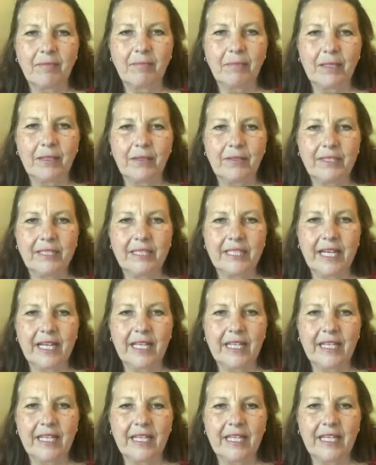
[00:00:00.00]
Post
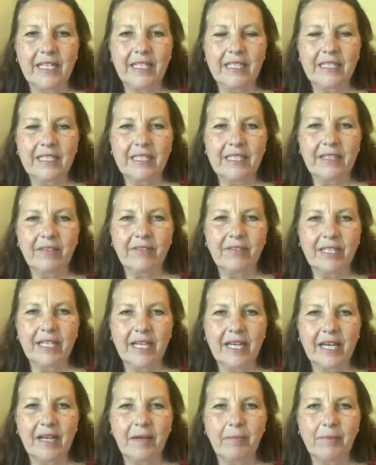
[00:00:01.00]
that there, see what
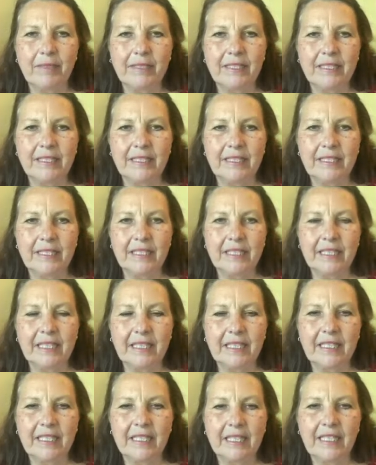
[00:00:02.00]
happens.
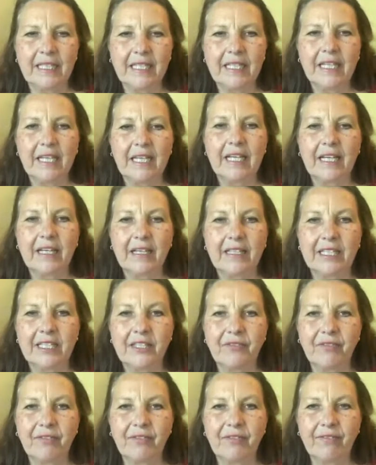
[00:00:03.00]

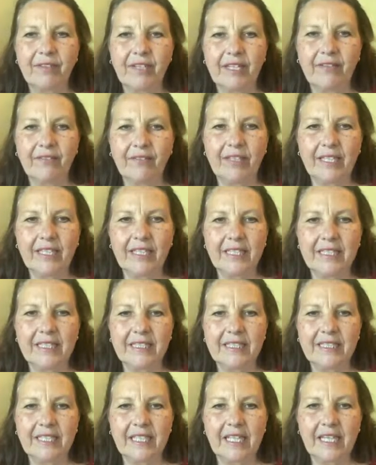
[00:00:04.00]
Just for fun of it,
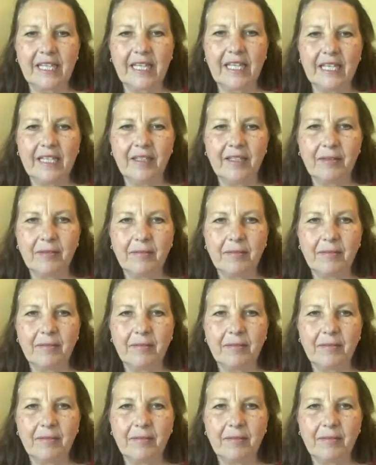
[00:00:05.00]
let's see.